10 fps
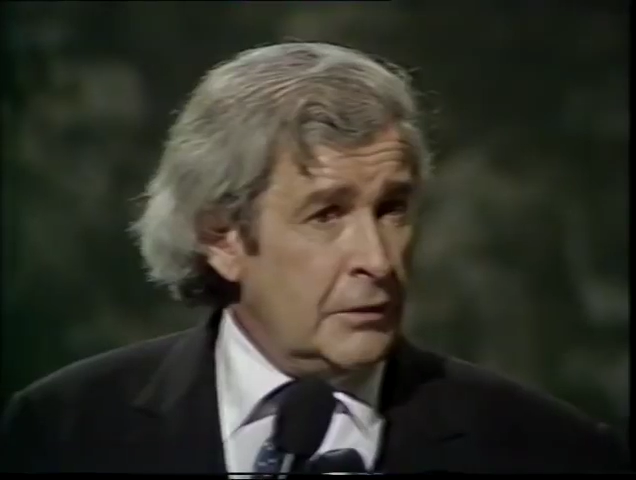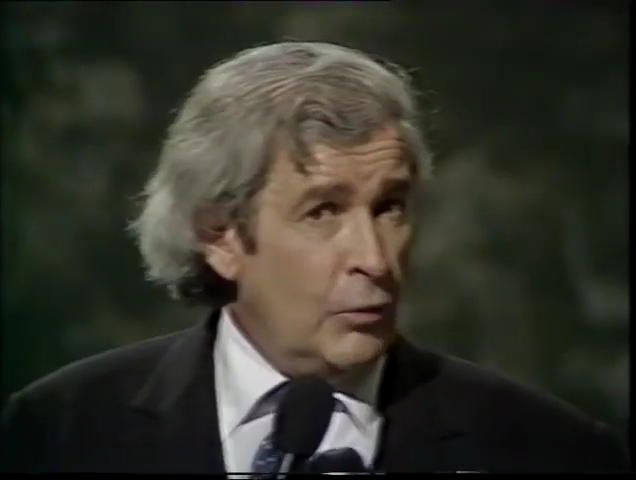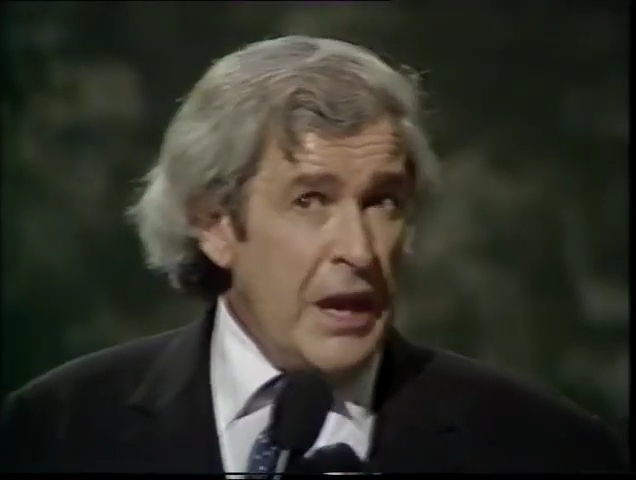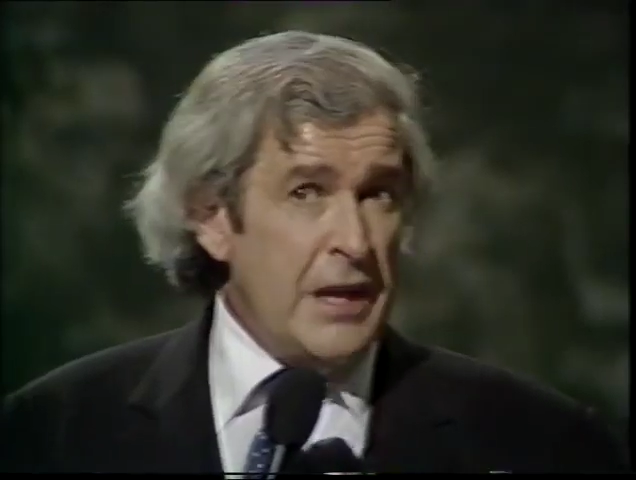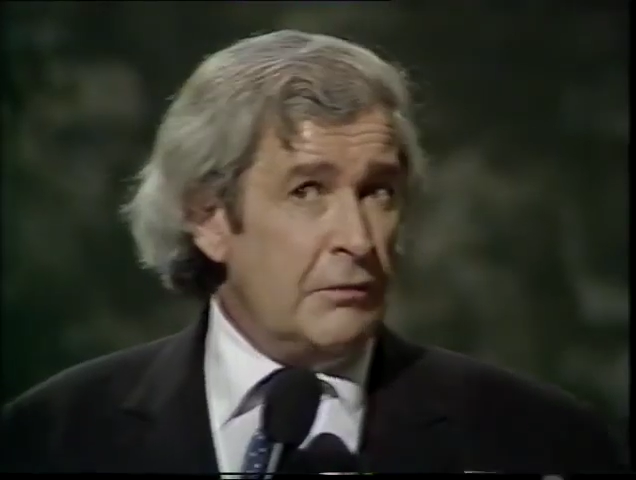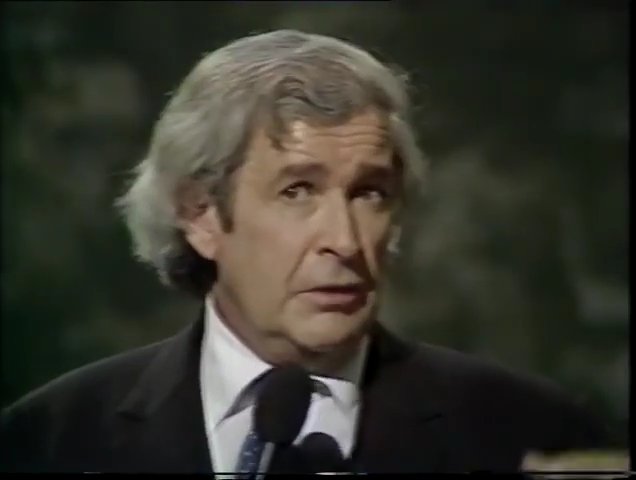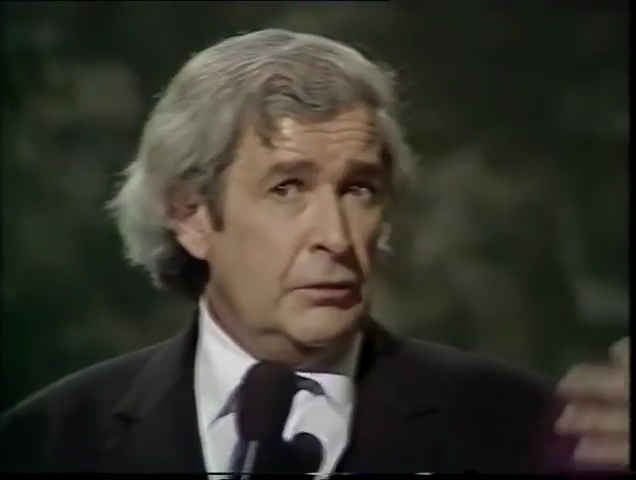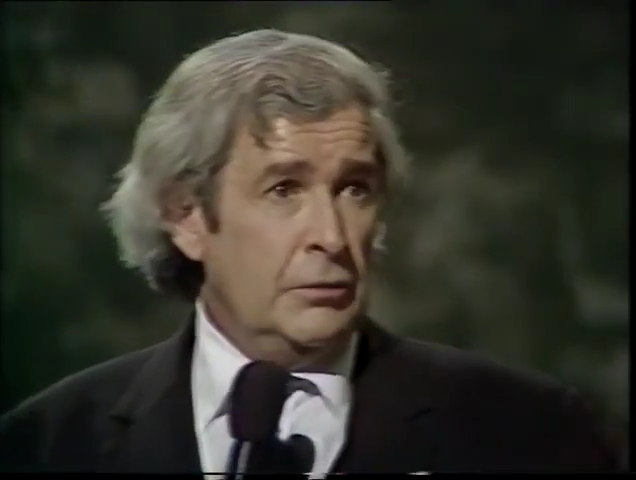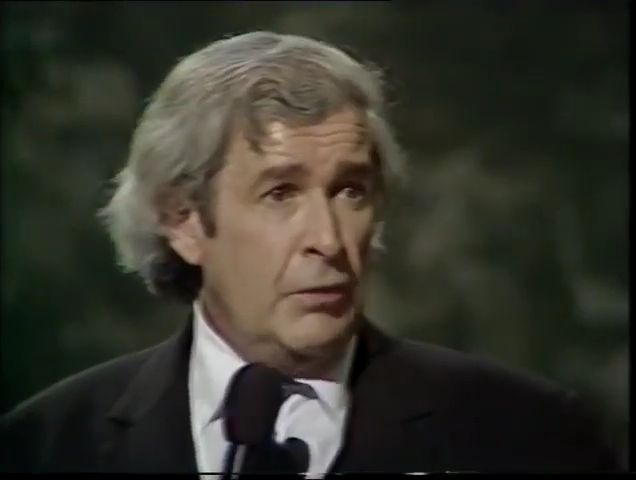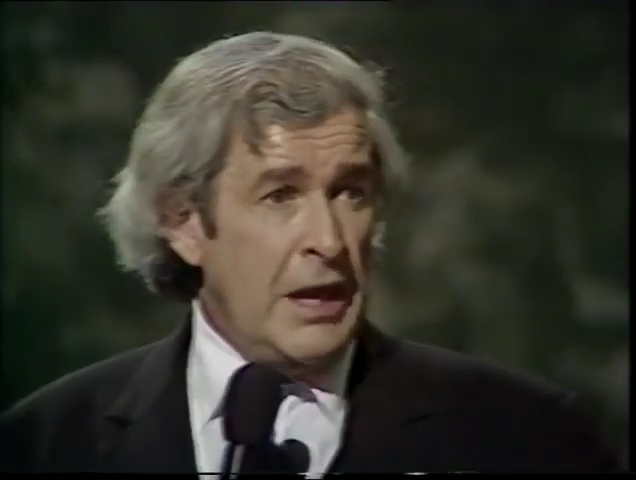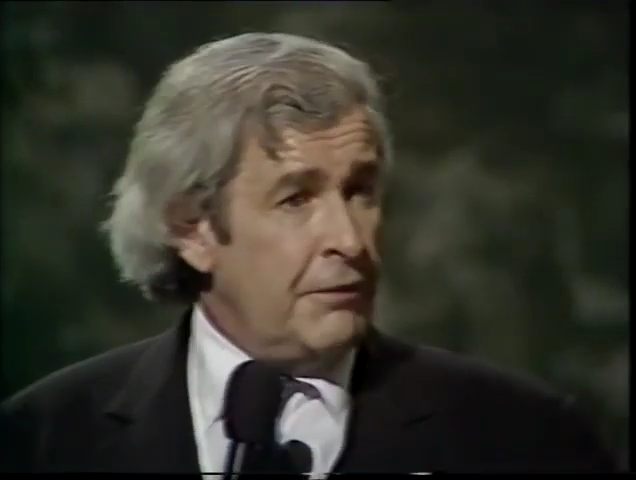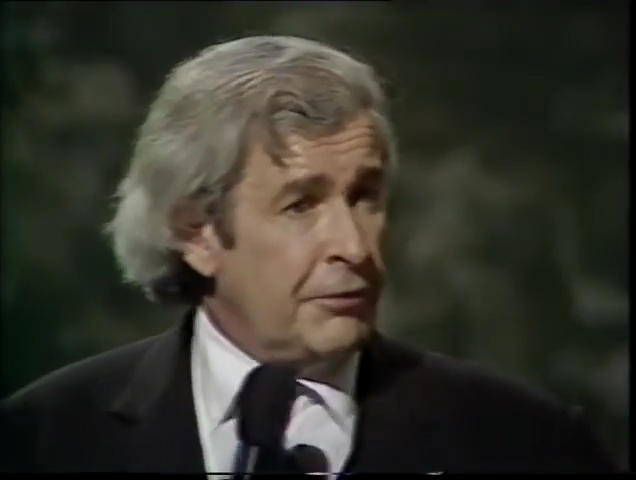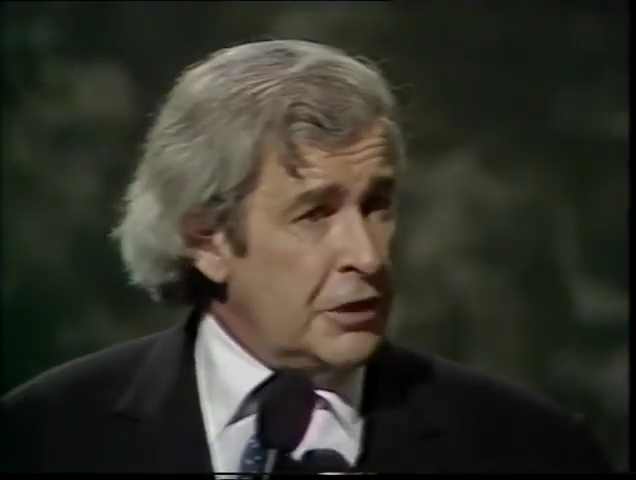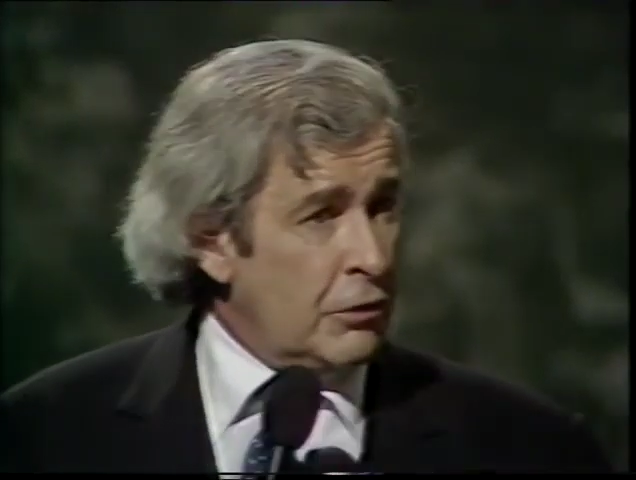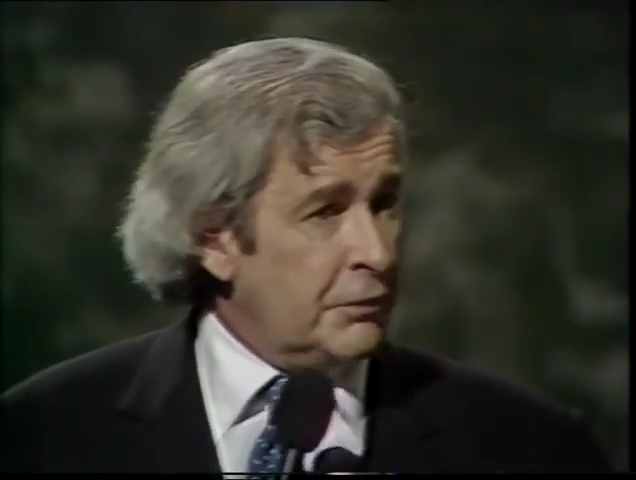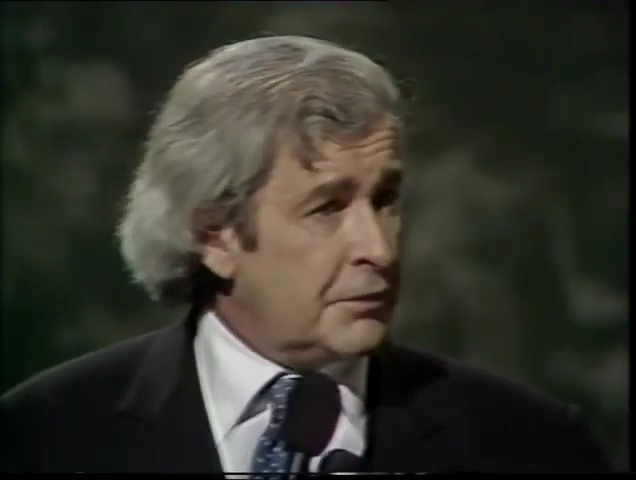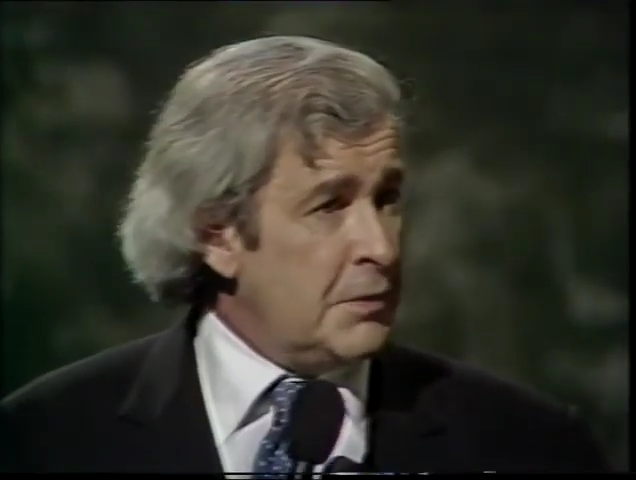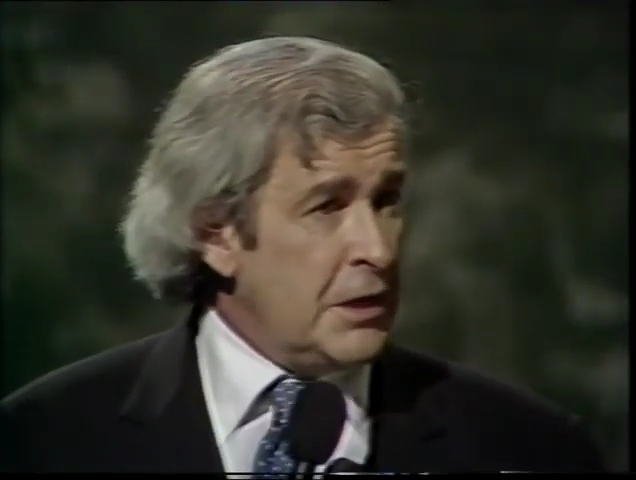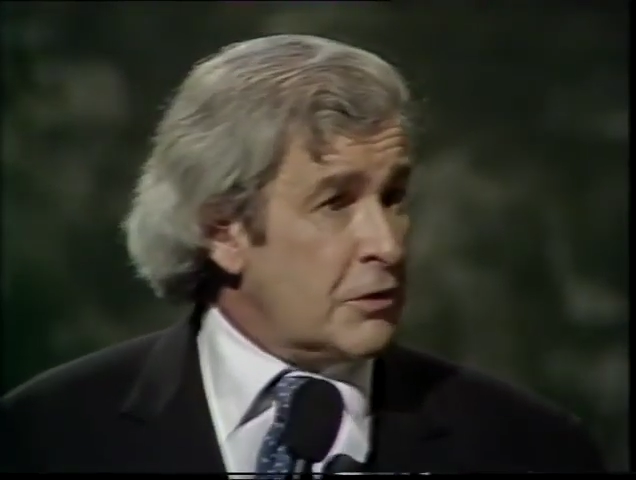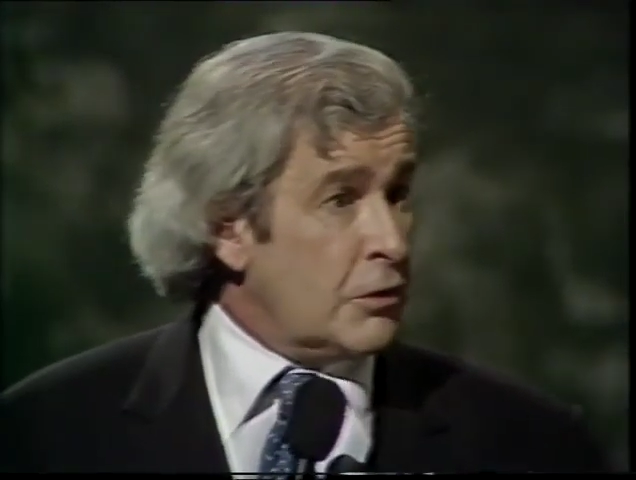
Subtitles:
Why have 3 calls coming in?